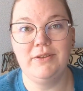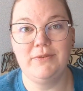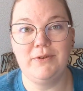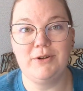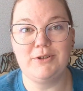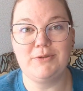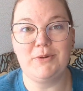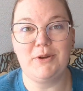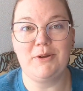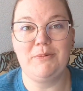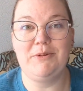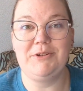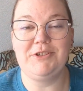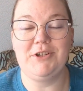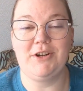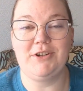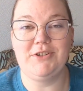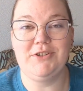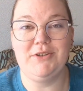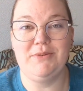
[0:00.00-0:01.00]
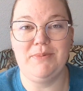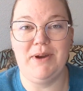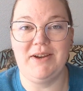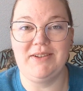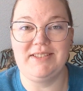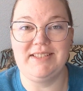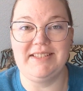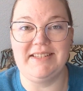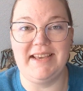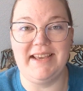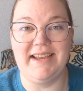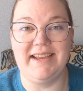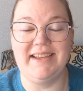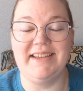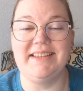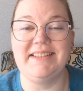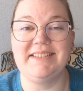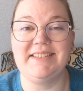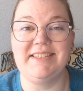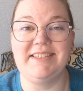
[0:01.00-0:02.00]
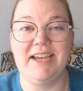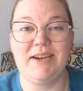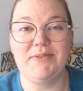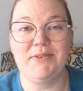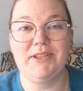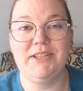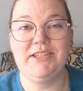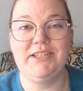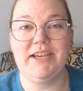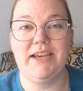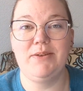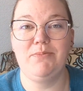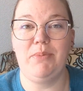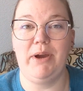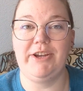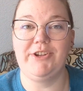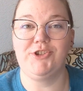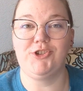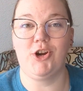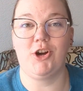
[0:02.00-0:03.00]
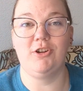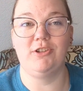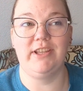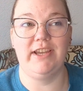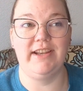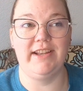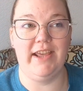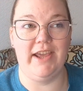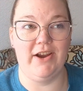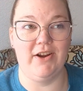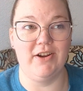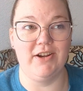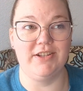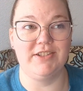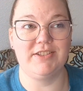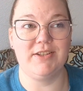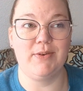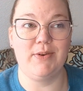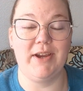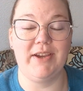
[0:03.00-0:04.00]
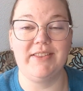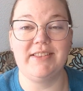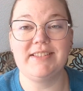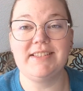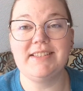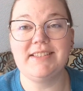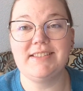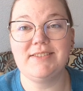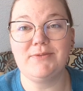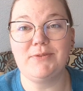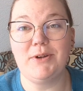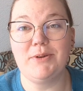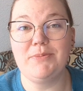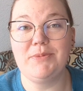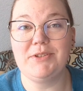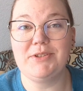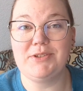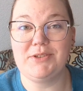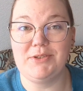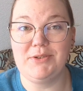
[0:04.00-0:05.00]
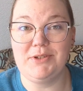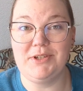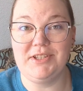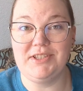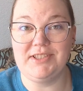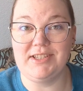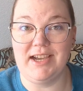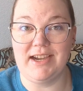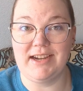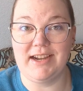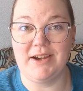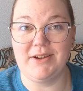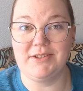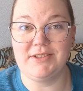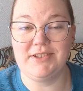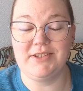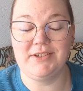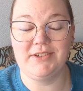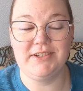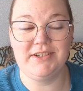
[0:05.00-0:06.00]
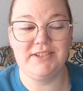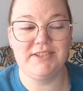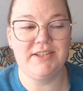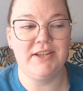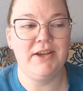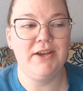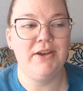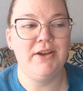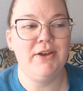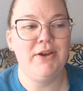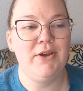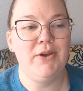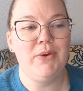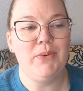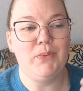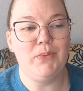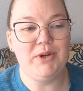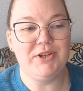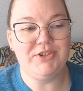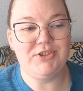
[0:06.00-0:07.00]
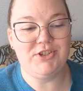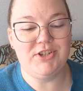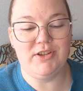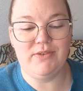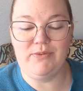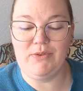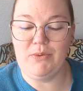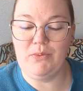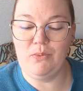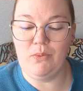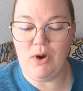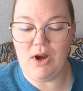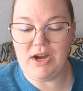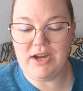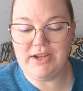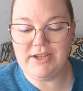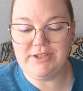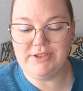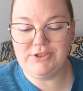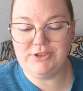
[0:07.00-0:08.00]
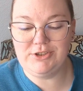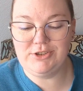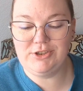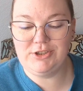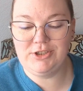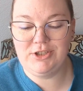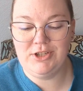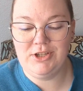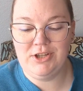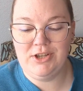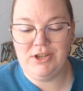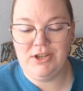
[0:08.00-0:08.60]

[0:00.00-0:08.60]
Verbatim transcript: The first book I'm going to talk to you about today is Definitely Dead by Charlaine Harris. Okay, this is from the Suki Stackhouse series, which if you watched